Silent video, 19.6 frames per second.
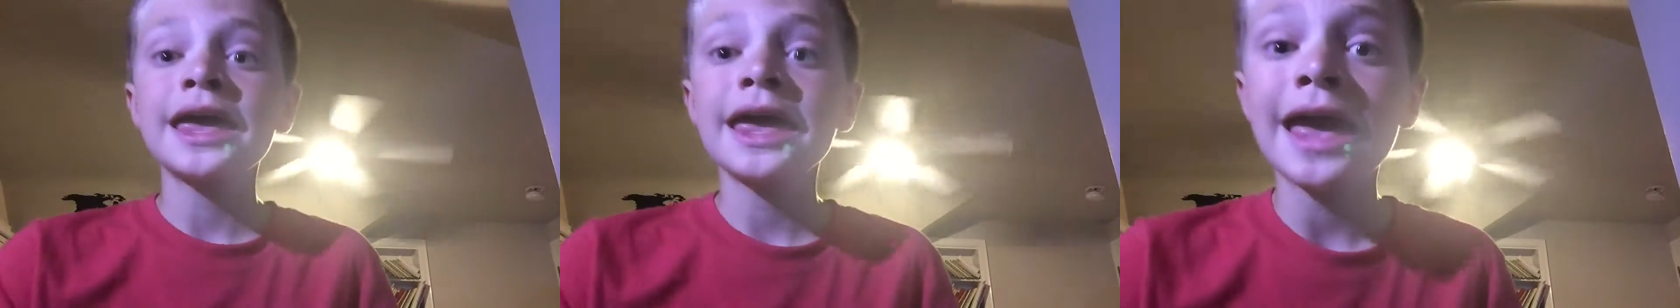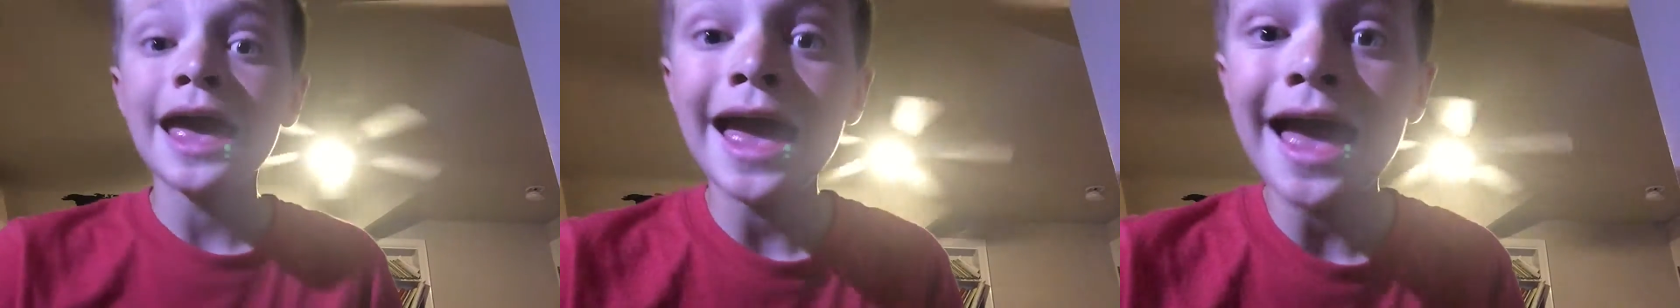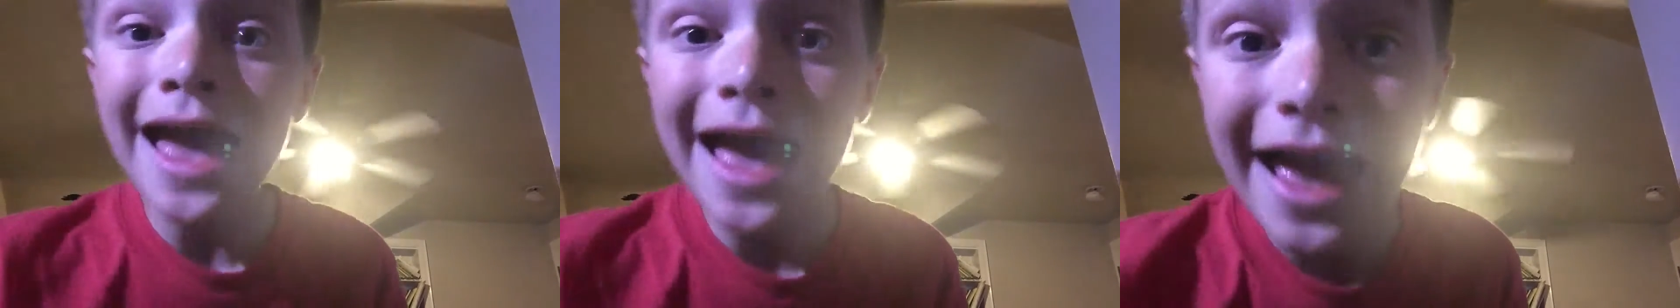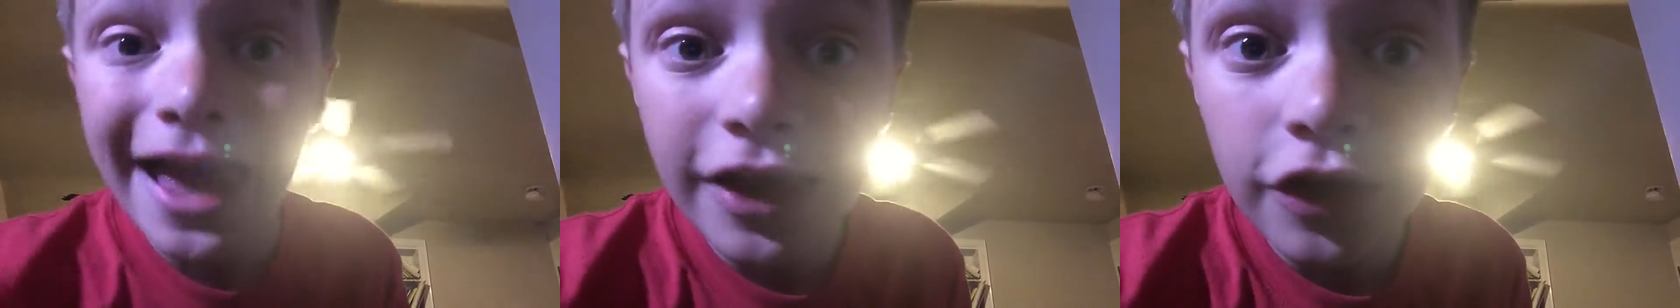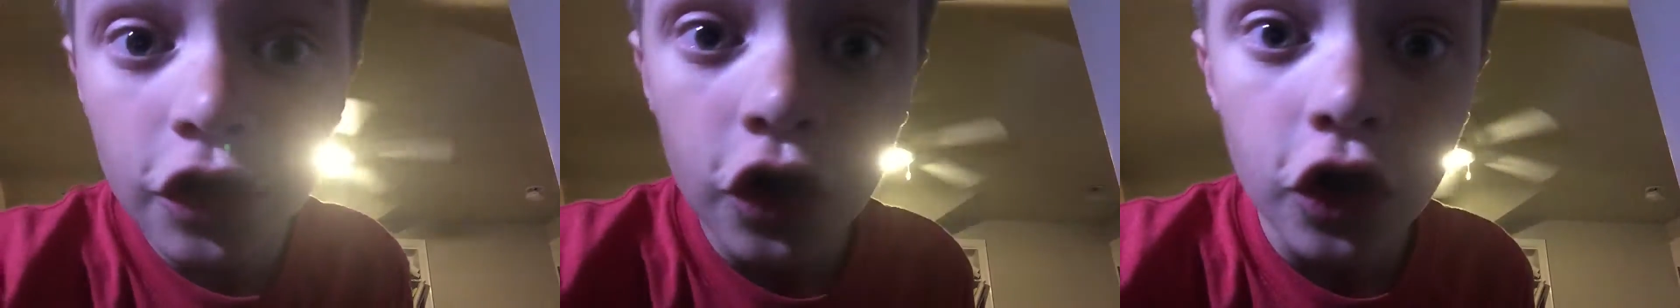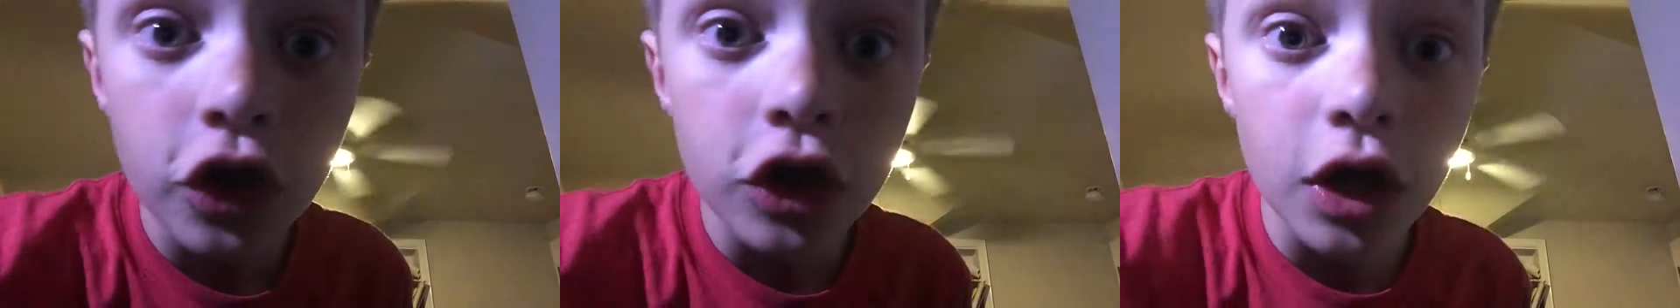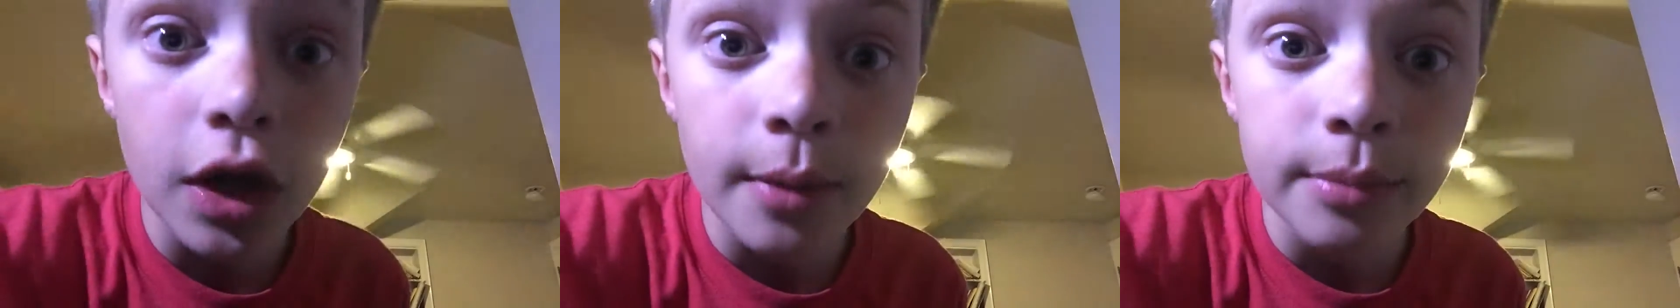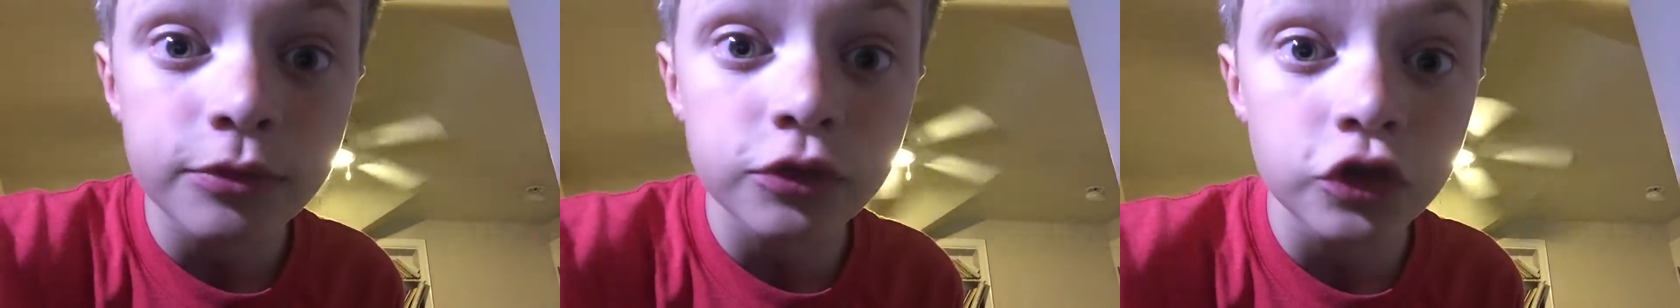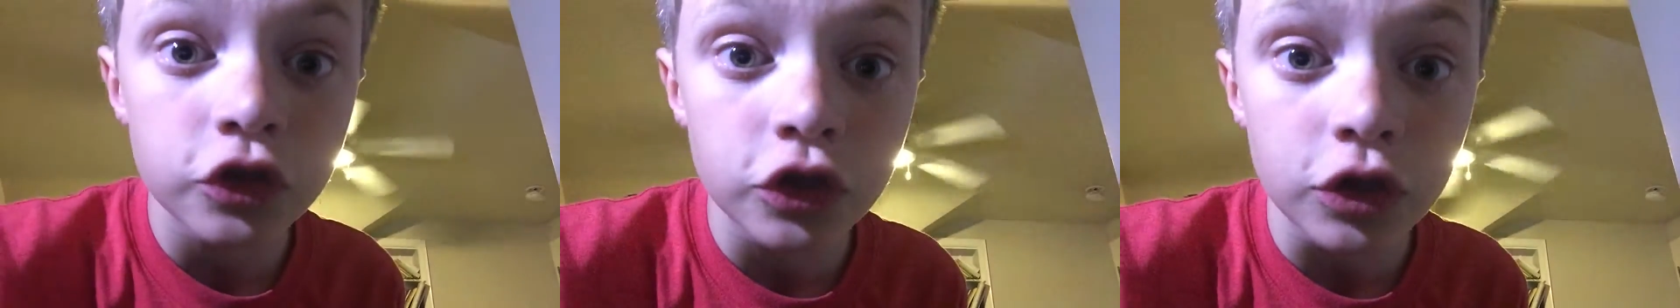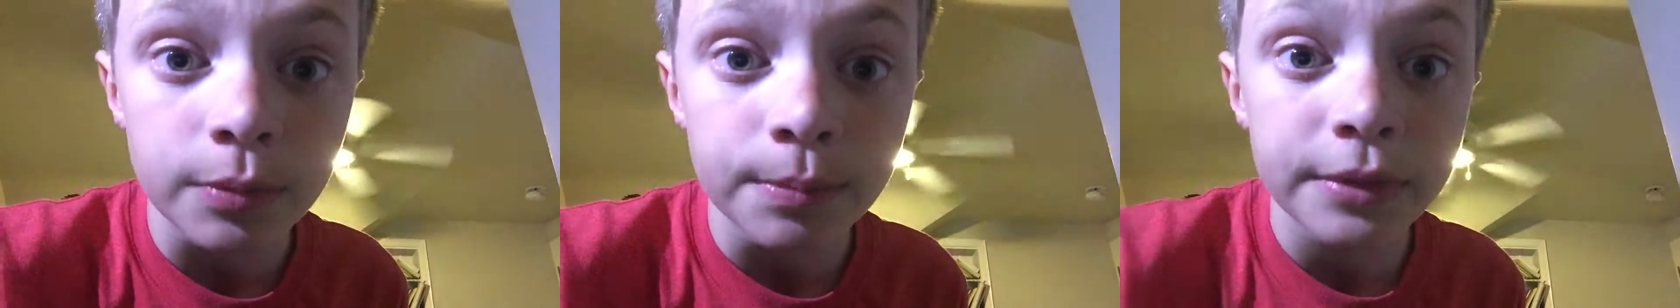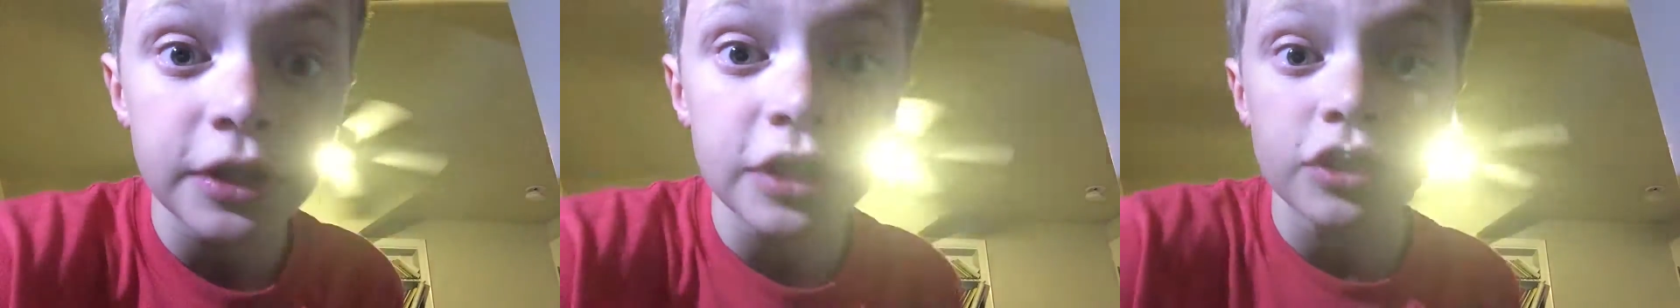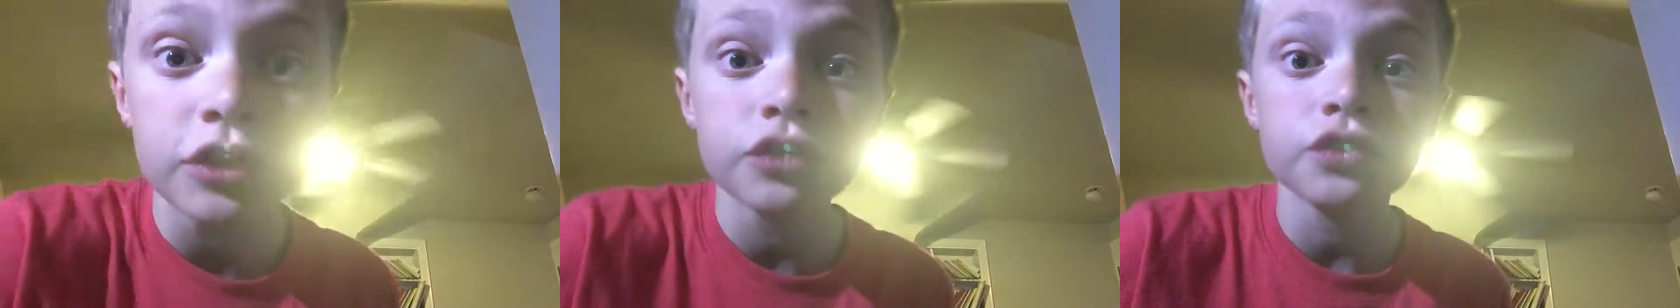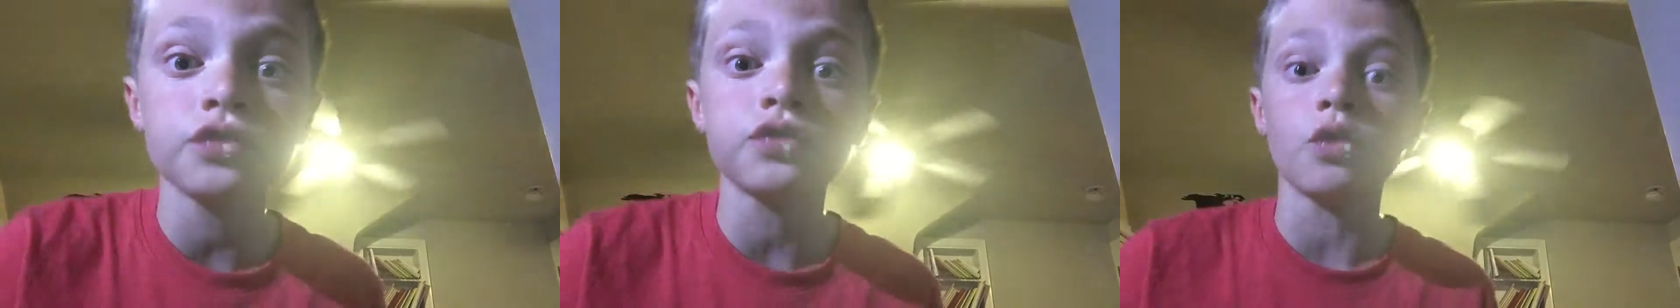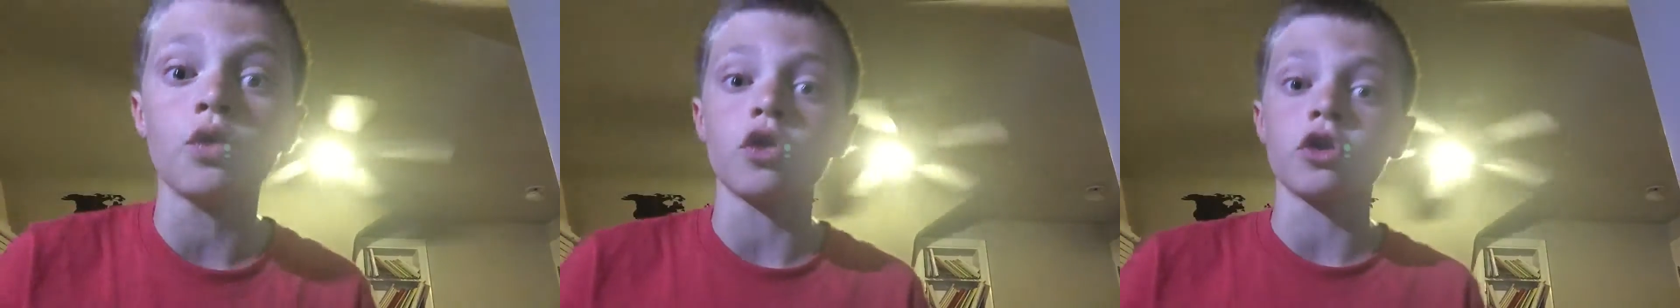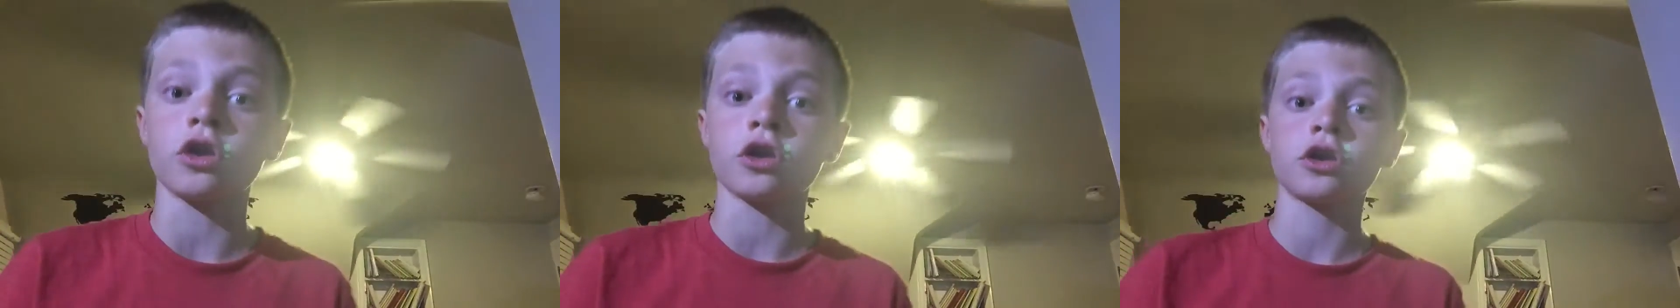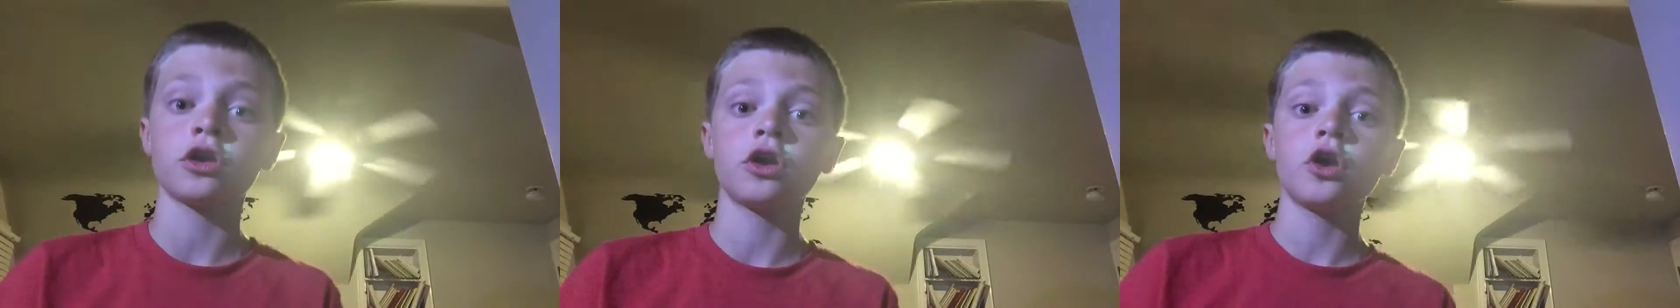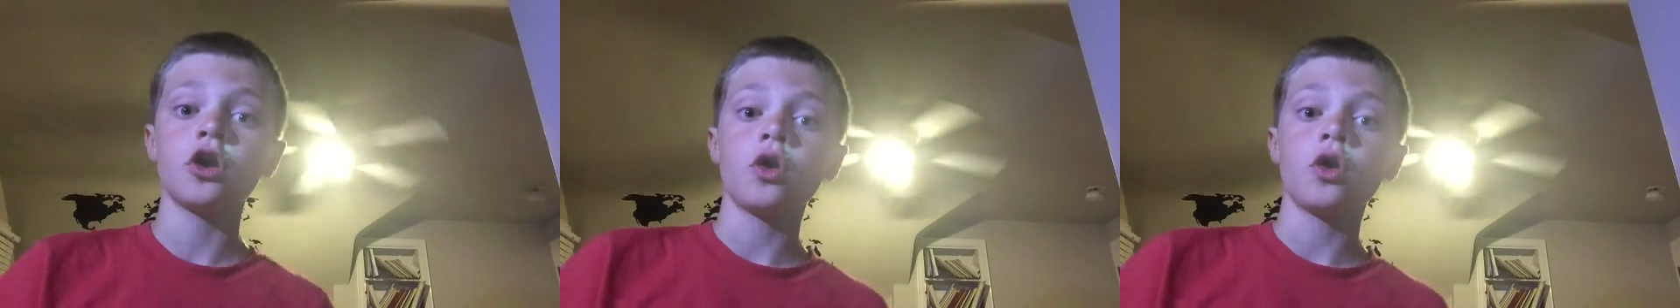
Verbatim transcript: can hook up to your PS4,